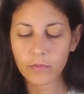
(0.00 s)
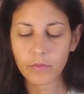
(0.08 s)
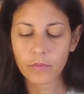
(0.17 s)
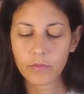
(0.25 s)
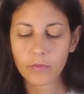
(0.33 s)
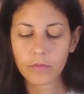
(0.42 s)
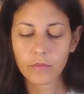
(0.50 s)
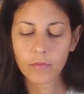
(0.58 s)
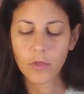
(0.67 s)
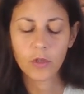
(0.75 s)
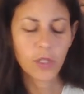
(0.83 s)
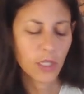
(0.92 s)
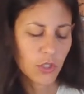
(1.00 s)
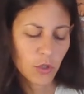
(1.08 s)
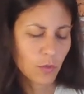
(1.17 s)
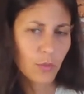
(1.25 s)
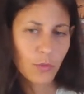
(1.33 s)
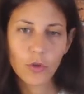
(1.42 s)
we go. Okay,
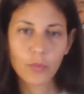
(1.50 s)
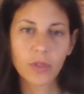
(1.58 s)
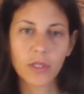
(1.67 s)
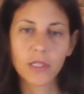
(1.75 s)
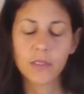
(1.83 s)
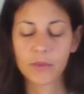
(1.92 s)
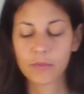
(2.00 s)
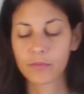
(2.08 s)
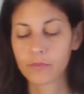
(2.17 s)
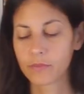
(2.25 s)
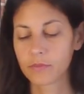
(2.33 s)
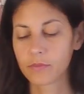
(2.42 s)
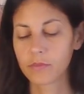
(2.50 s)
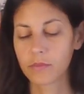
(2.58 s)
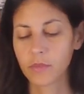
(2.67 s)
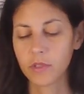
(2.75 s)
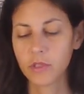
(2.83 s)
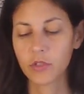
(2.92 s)
show me more, please.
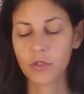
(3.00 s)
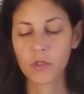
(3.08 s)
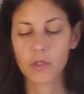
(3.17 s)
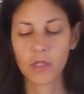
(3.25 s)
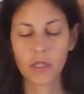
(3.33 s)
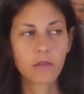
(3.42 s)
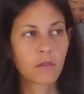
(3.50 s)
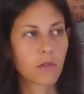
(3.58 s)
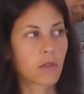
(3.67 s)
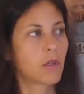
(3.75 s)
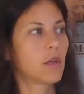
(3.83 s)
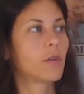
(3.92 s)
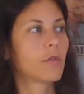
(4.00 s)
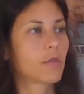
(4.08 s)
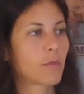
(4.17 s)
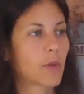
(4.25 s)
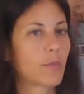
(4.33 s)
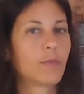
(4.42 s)
Interesting.
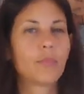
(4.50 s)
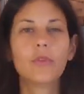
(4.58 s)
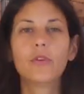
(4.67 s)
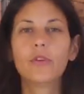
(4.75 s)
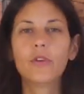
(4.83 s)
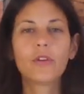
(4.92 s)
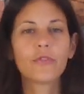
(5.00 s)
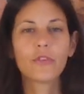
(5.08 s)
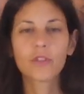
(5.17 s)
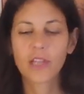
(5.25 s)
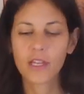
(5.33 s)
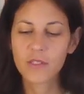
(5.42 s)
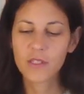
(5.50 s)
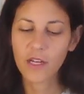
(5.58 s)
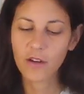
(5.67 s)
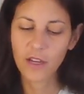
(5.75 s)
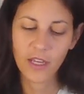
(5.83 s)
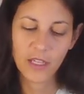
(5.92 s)
Give me beautiful
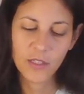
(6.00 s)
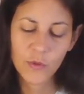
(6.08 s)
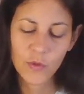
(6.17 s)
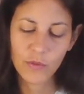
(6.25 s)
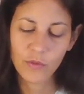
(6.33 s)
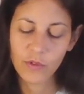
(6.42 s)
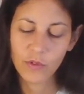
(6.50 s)
Cancerians